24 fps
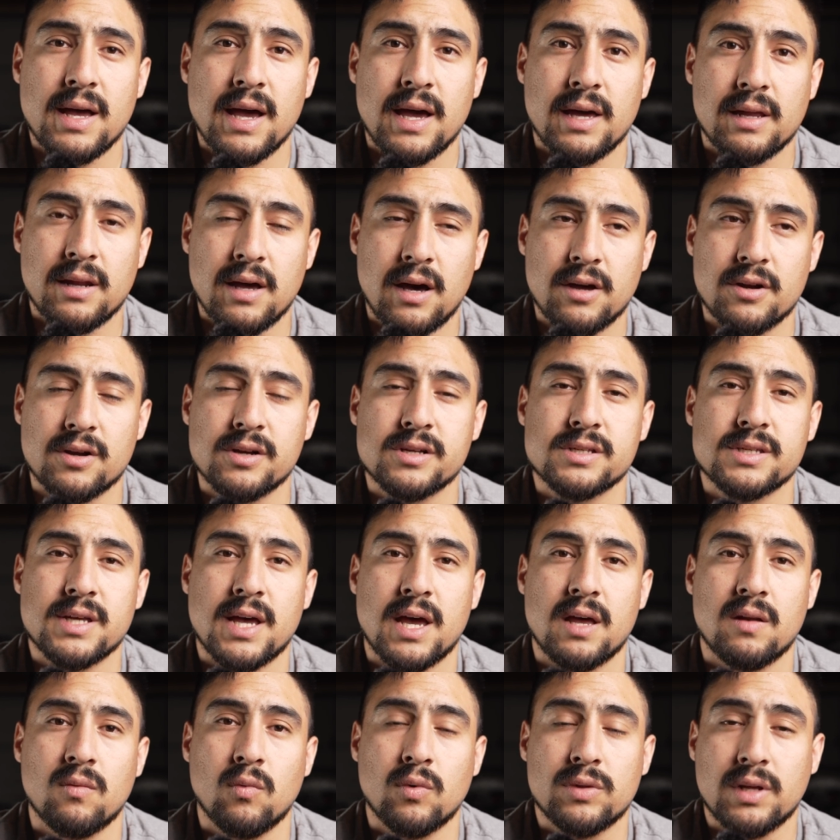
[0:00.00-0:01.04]
and
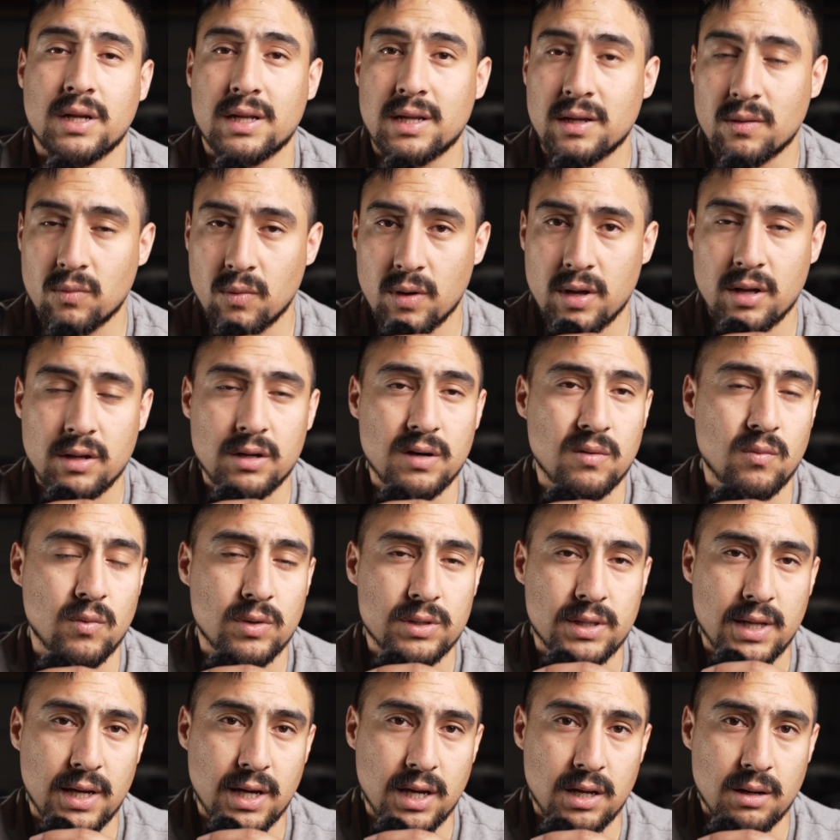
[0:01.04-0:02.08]
understand what they did well and
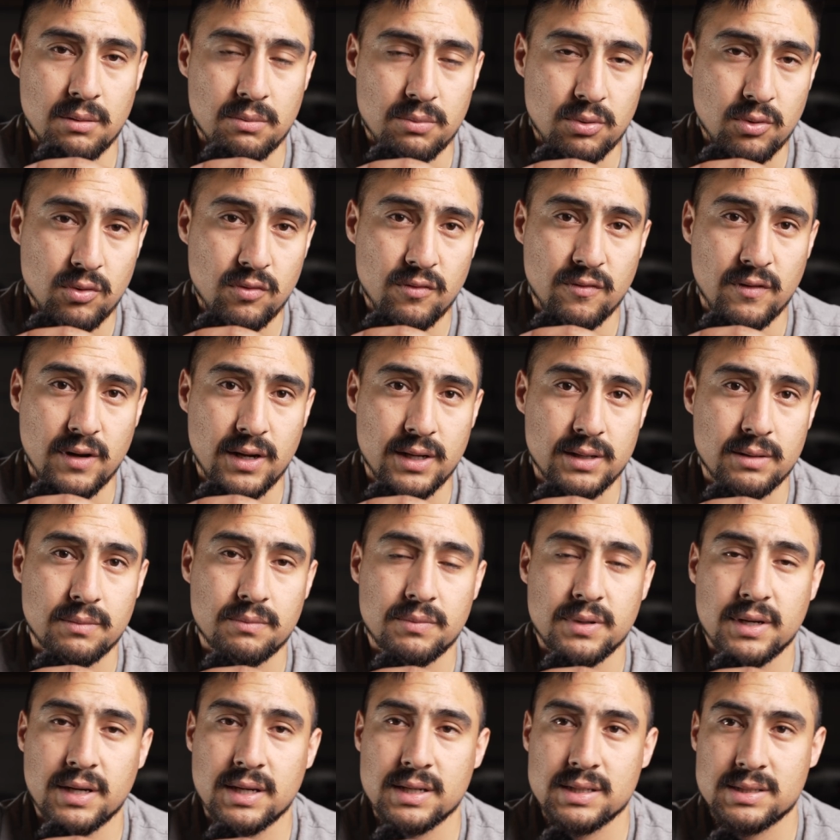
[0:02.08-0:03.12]
what they can improve on,
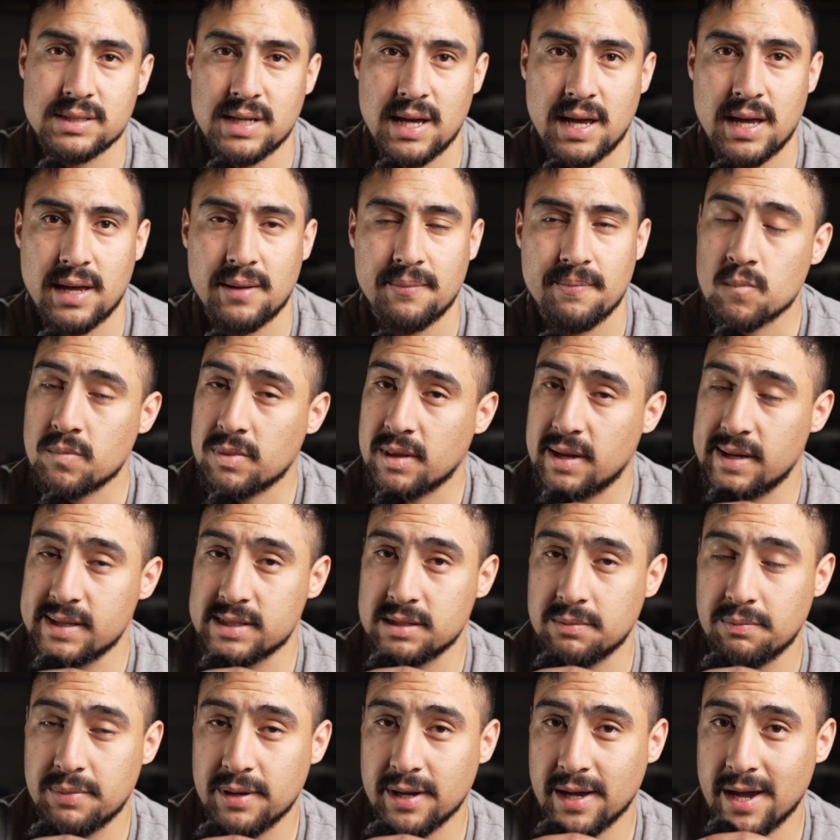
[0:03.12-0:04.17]
because that
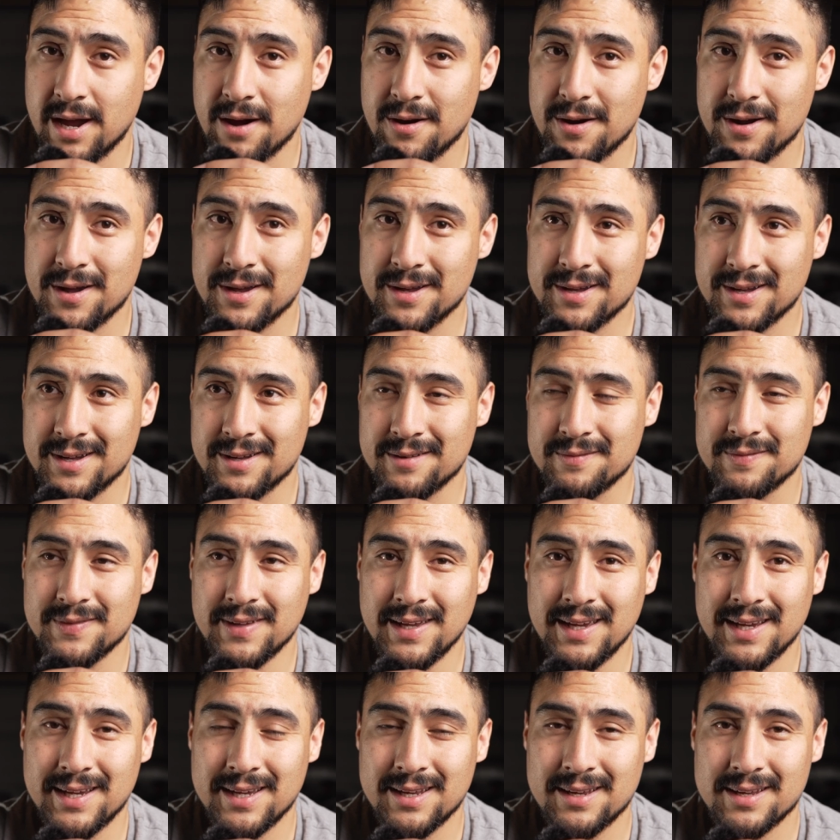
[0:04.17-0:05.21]
is a big area of
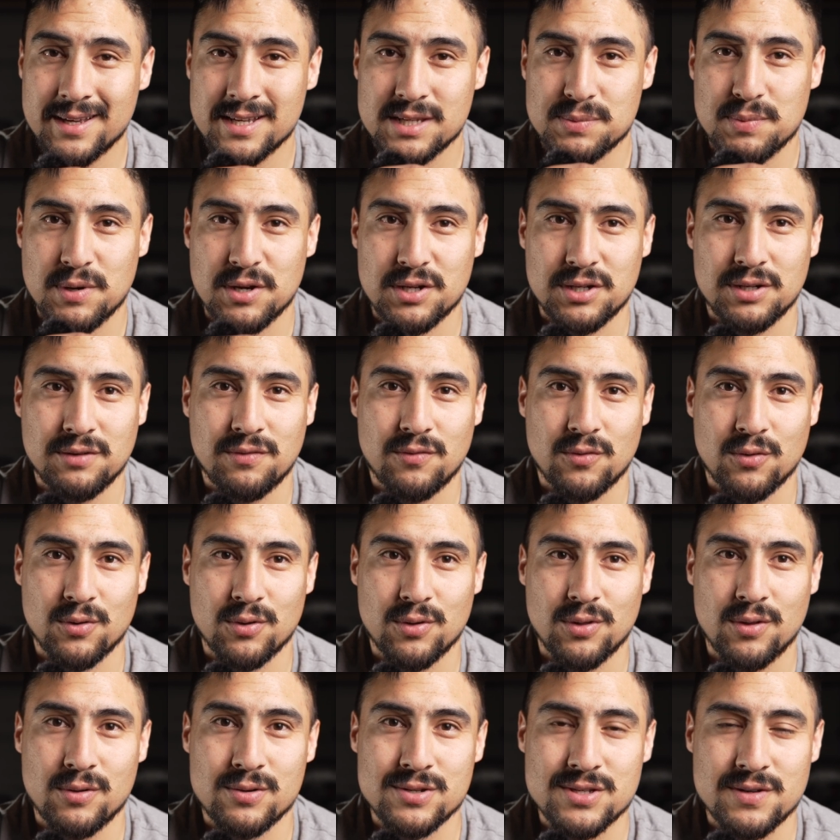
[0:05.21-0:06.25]
need, especially
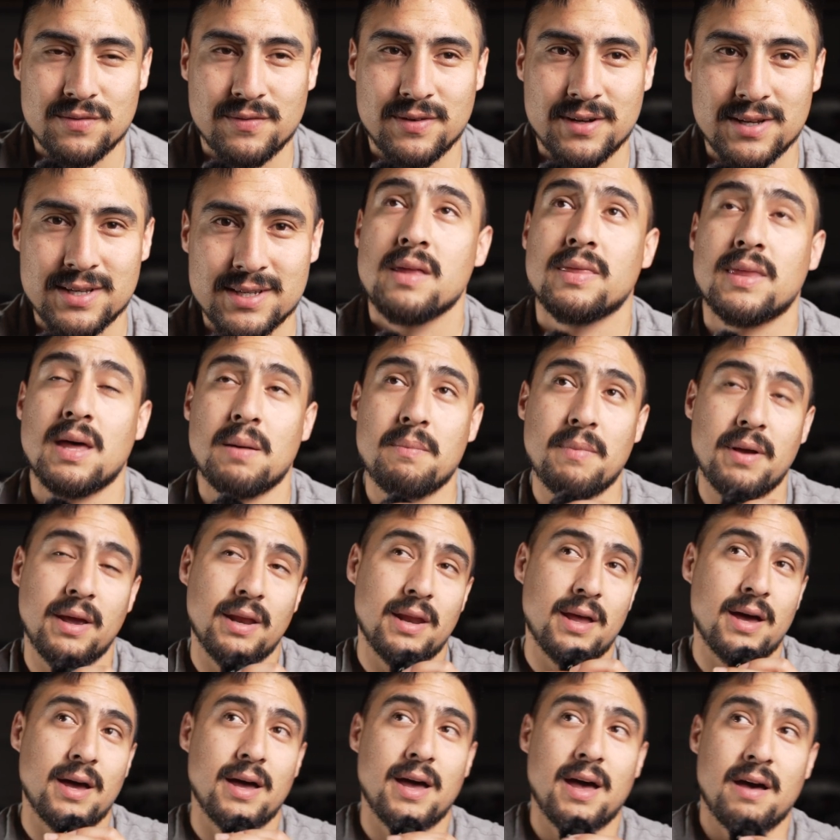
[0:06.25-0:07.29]
for those of us that may
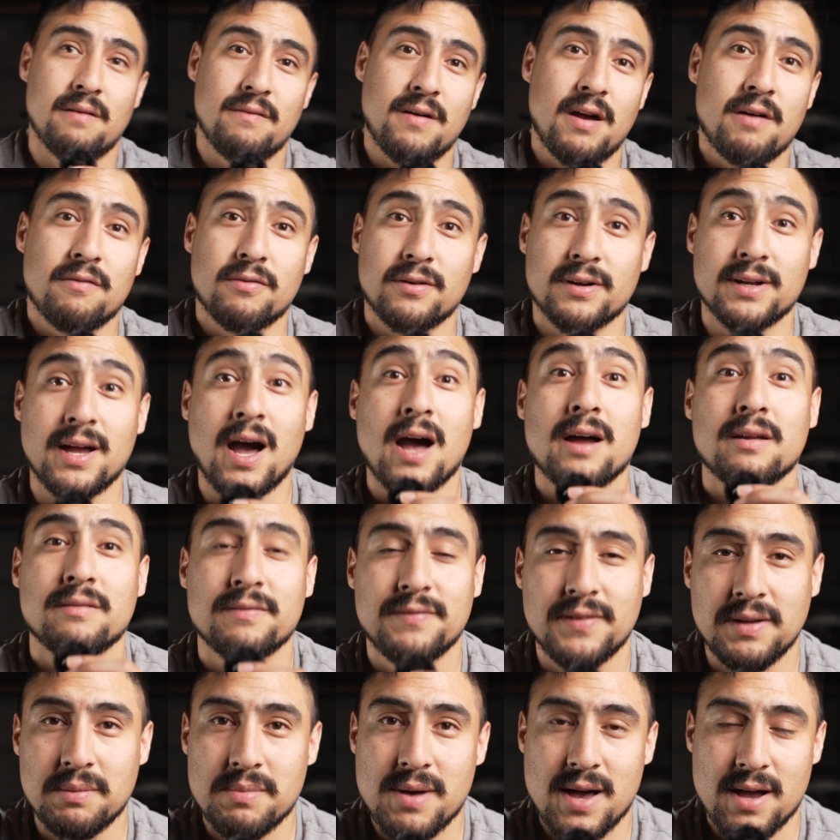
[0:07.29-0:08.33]
not have ever gotten
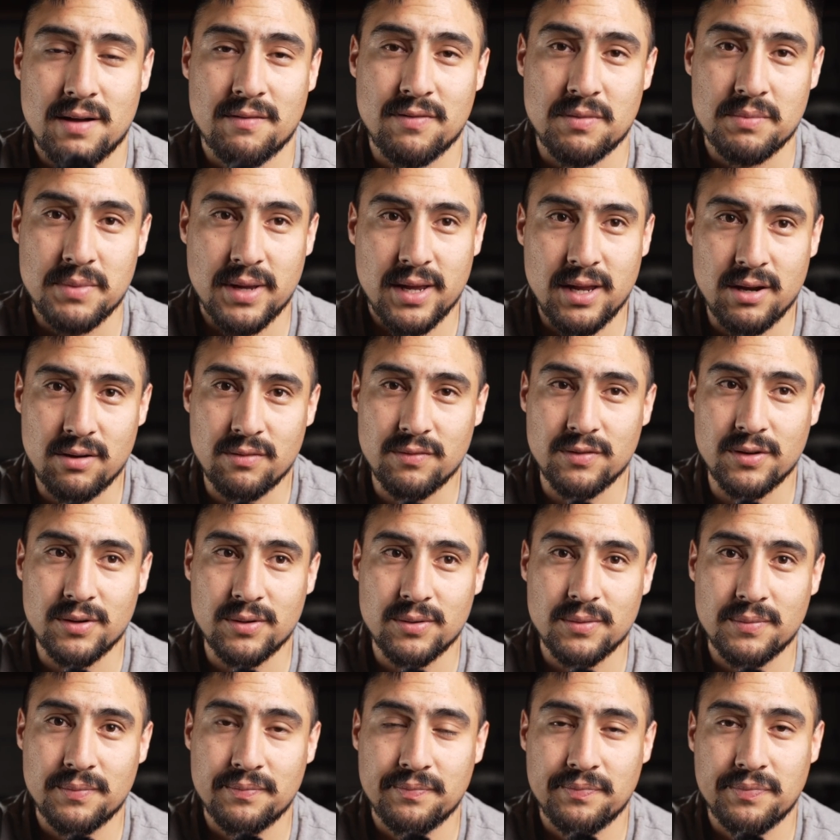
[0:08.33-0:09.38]
feedback from an
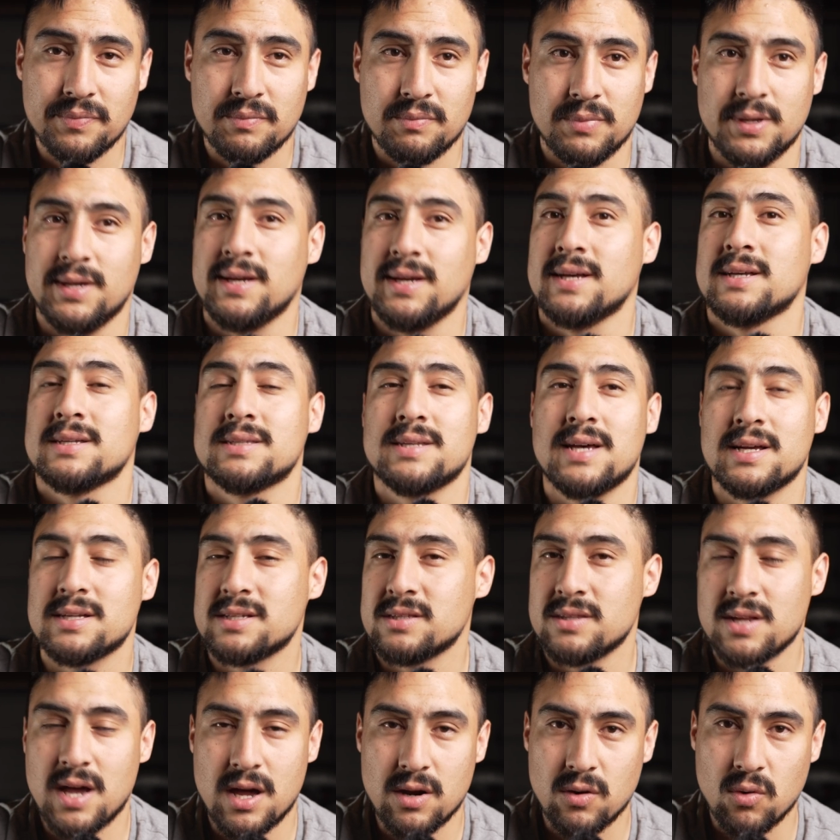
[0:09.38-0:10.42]
interview, because that's
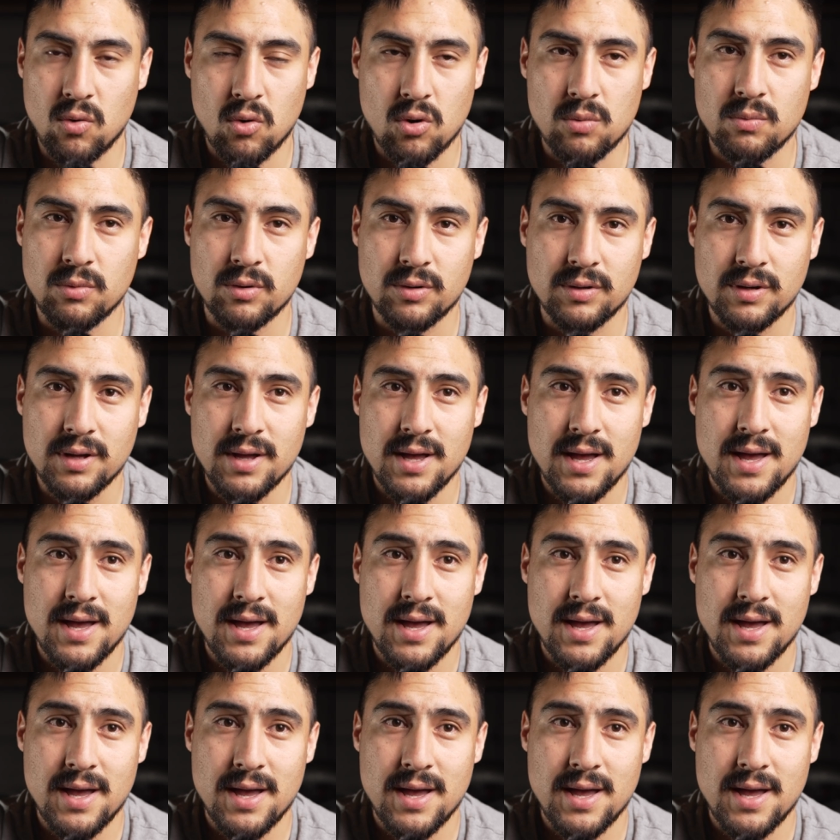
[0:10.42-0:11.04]
not normal.